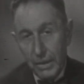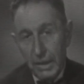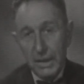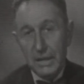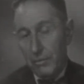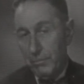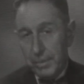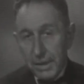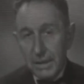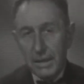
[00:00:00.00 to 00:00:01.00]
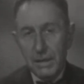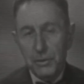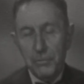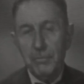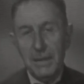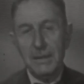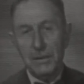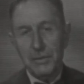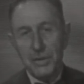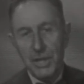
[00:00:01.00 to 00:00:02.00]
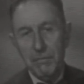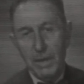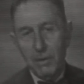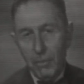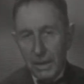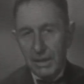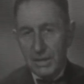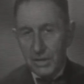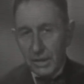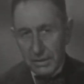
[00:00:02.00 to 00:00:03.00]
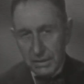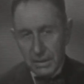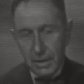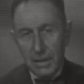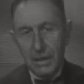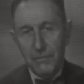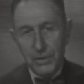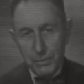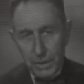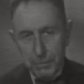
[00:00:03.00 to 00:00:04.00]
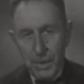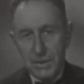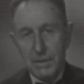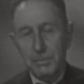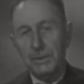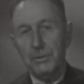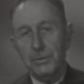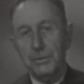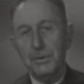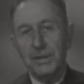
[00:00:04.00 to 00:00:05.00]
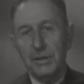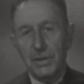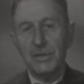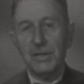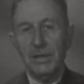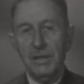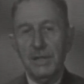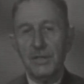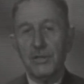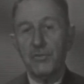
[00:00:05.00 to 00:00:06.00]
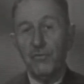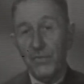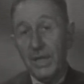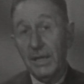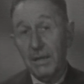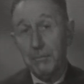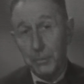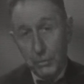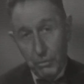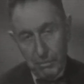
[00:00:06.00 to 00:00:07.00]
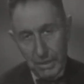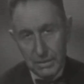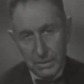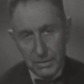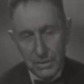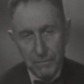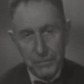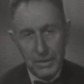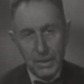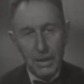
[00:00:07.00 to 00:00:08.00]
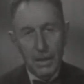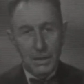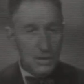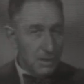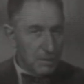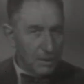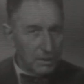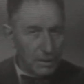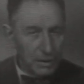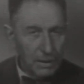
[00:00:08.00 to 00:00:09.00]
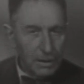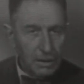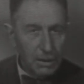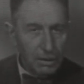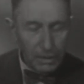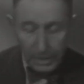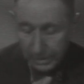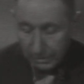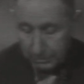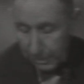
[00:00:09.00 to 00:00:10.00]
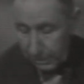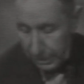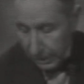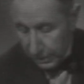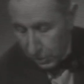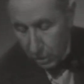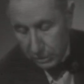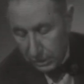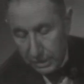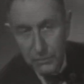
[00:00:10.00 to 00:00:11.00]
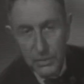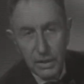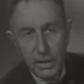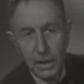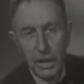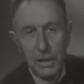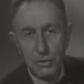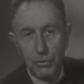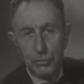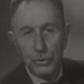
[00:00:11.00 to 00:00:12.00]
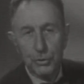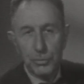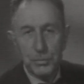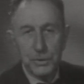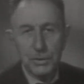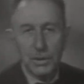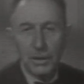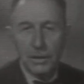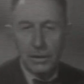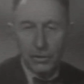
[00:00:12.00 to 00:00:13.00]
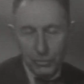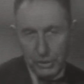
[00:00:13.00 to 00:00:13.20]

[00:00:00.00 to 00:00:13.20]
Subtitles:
A completely new metallurgy may well result if it were possible to use industrially such very pure metals. Similarly, reliable and long-lived radio tubes could